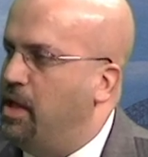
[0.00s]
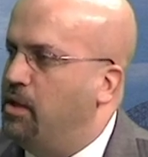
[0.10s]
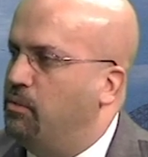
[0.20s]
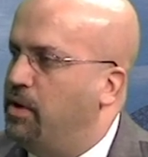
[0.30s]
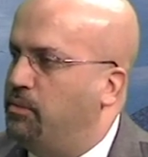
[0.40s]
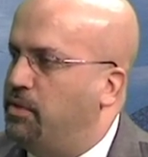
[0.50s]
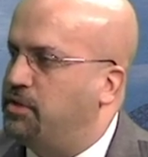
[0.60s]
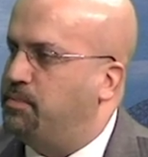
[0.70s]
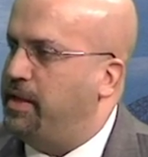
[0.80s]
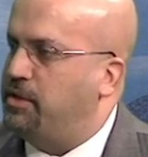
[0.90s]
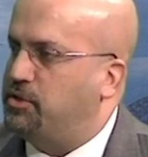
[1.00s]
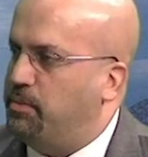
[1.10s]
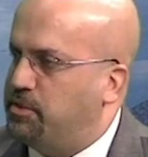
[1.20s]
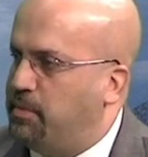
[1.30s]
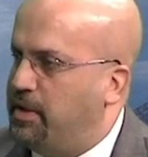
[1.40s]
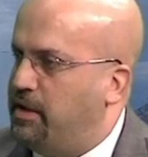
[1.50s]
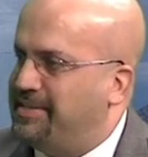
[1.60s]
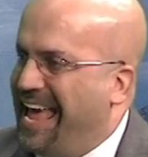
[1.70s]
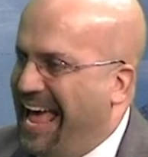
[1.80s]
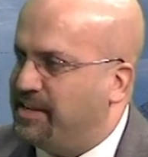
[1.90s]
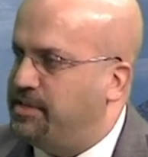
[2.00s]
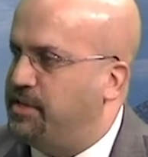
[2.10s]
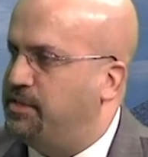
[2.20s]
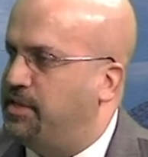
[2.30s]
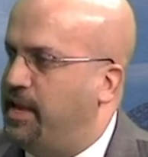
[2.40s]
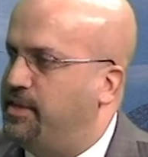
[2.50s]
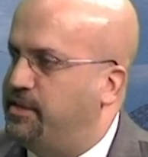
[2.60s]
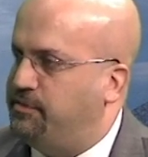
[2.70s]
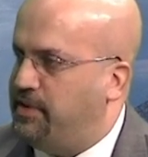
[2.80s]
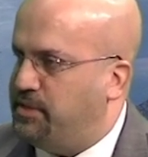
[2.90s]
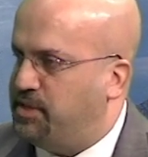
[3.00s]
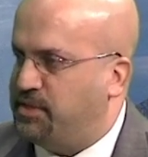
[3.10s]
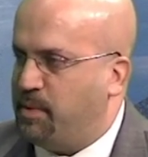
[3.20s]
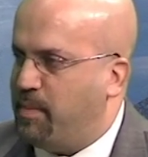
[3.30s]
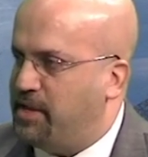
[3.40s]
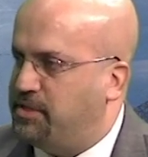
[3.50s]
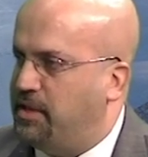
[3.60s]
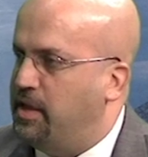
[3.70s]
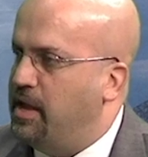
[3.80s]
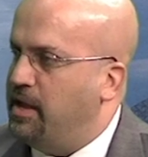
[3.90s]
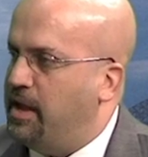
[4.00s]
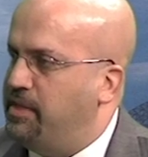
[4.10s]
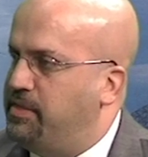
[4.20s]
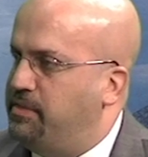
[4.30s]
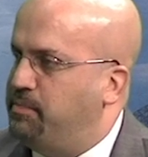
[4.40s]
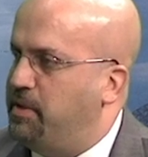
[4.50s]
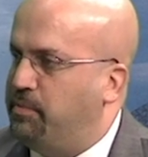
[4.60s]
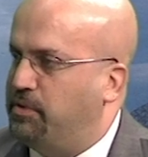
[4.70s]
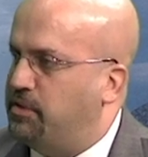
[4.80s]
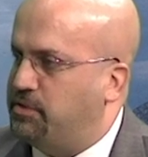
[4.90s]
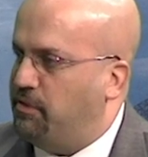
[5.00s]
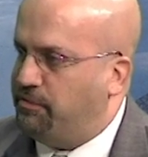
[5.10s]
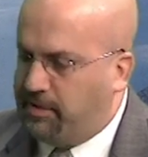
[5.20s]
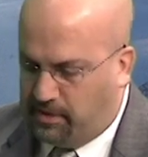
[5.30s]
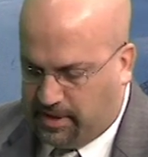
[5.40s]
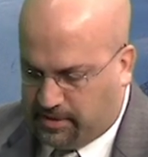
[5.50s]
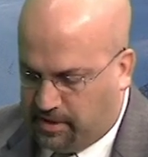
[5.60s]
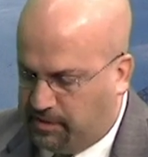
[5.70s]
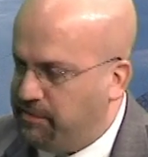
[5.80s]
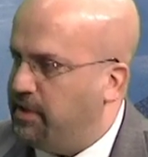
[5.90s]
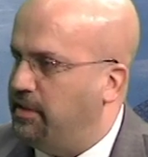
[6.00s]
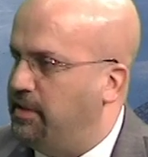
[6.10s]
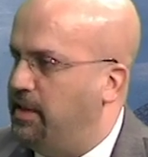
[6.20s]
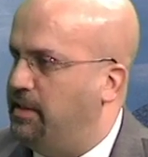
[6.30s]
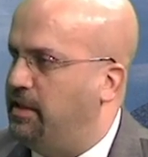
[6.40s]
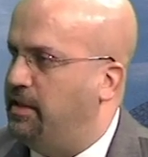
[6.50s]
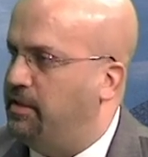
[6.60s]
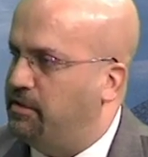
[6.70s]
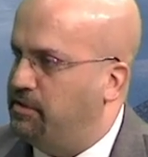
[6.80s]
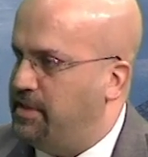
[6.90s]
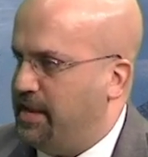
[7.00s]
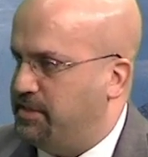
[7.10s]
We're spending so much money on taxes and these fees, as I mentioned, and people just don't feel like they're living in a nice